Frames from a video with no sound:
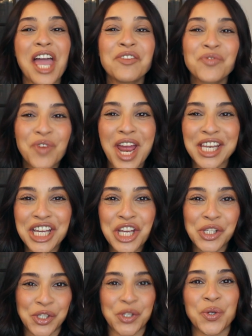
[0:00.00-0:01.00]
and
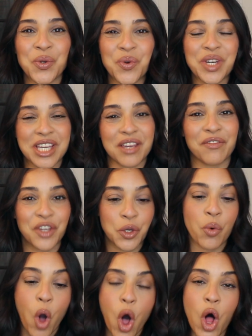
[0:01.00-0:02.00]
ready to give
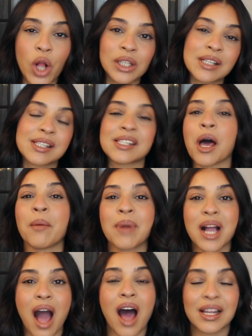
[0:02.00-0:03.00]
you all
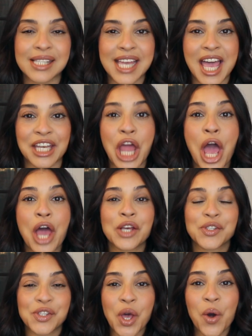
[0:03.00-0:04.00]
some content.
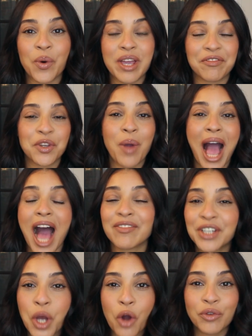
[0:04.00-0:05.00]
So if you
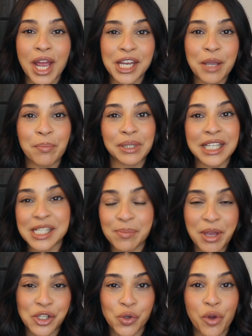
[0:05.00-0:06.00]
haven't already, please
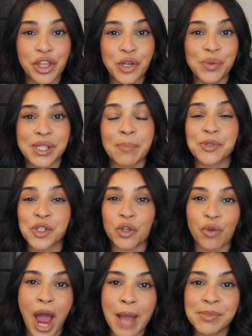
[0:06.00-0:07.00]
make sure that you
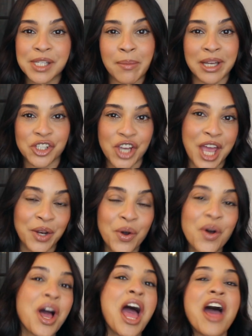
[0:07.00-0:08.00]
subscribe to my
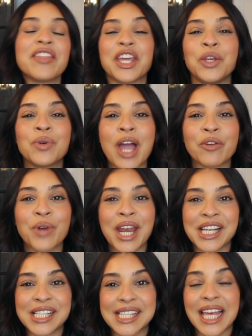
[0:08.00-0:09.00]
channel, that you get
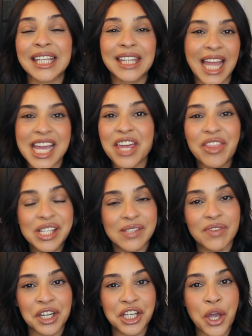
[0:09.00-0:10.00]
ready to like this
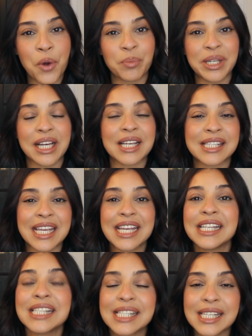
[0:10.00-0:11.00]
video, because
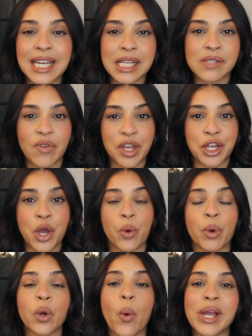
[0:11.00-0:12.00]
in today's video,
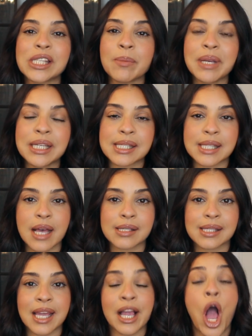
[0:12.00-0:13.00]
we're going to be
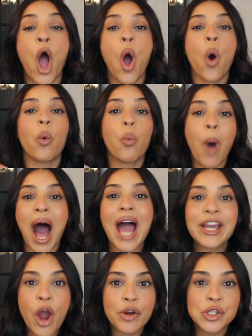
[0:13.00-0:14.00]
discussing
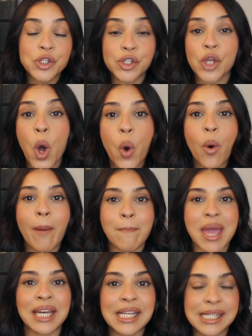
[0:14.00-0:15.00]
why are so
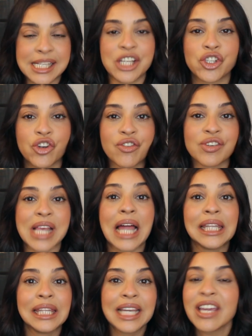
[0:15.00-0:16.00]
many teachers
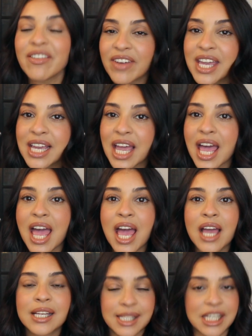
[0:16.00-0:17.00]
leaving
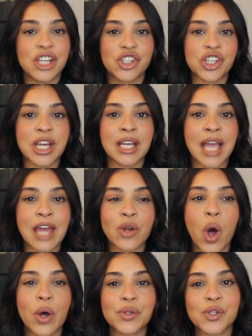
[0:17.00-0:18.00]
teaching, and
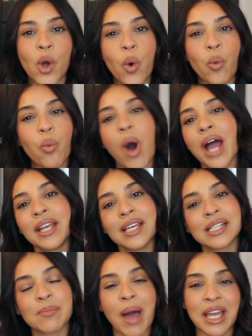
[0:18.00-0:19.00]
also what
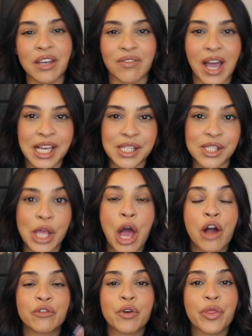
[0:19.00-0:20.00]
is my advice
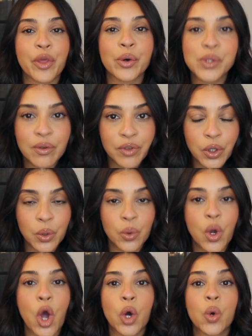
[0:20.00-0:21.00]
for those of
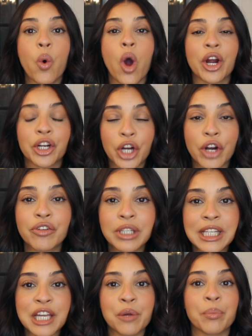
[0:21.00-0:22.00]
you who are
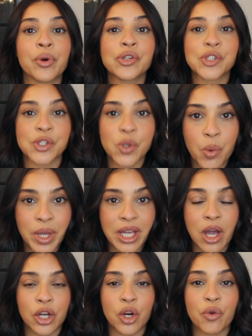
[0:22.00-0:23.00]
currently
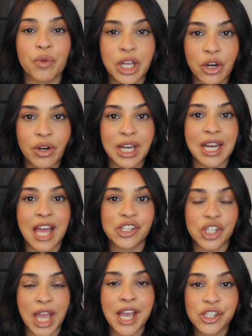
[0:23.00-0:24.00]
pursuing a career in
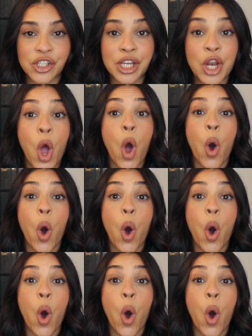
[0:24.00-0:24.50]
education,